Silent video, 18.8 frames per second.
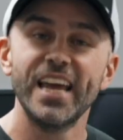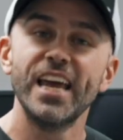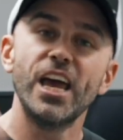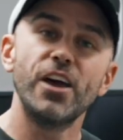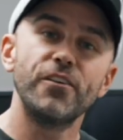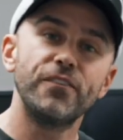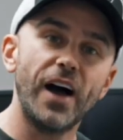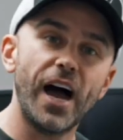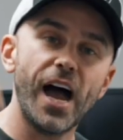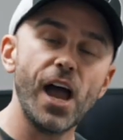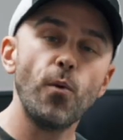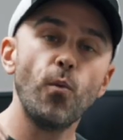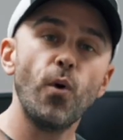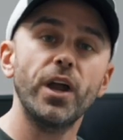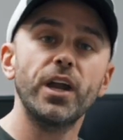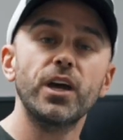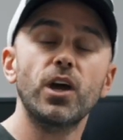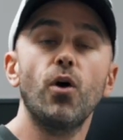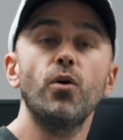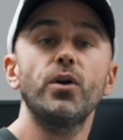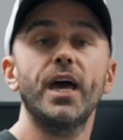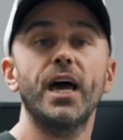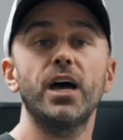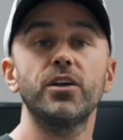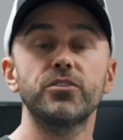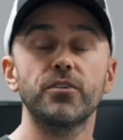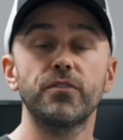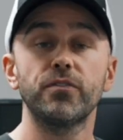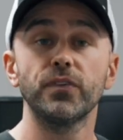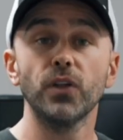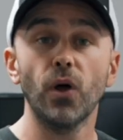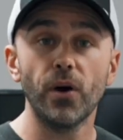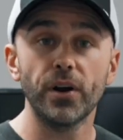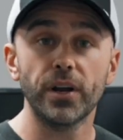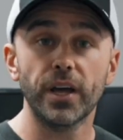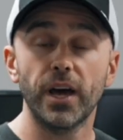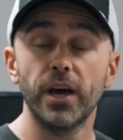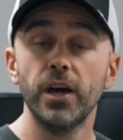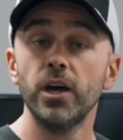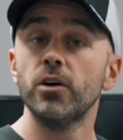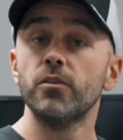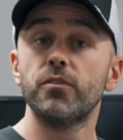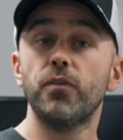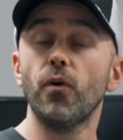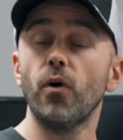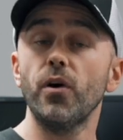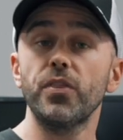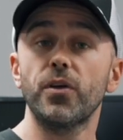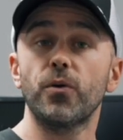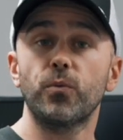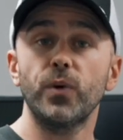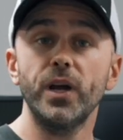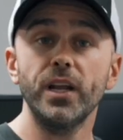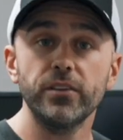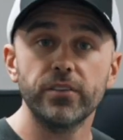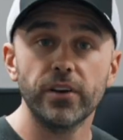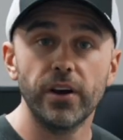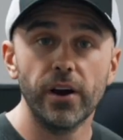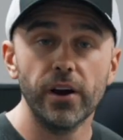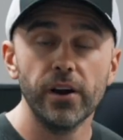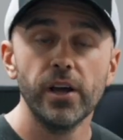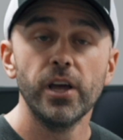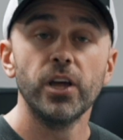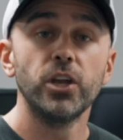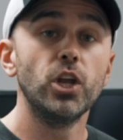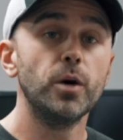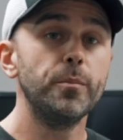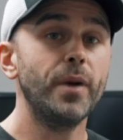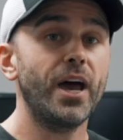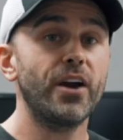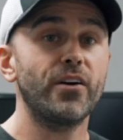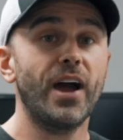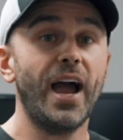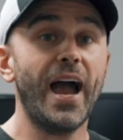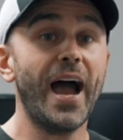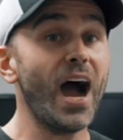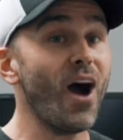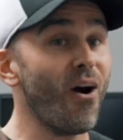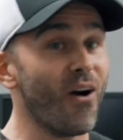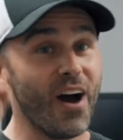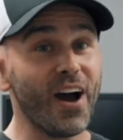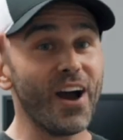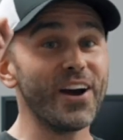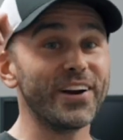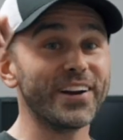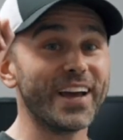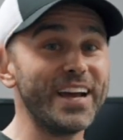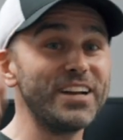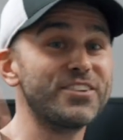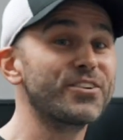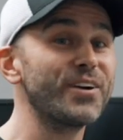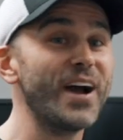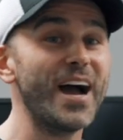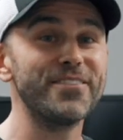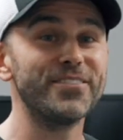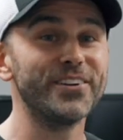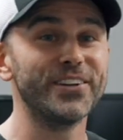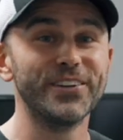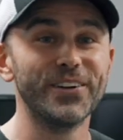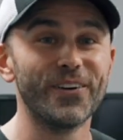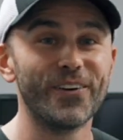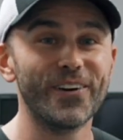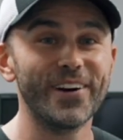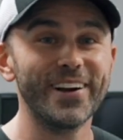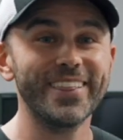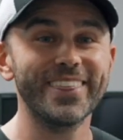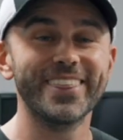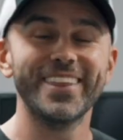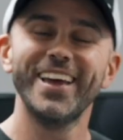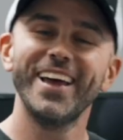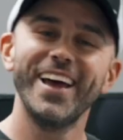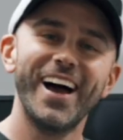If I want to go down to Florida for the winter, no matter how hard I travel north,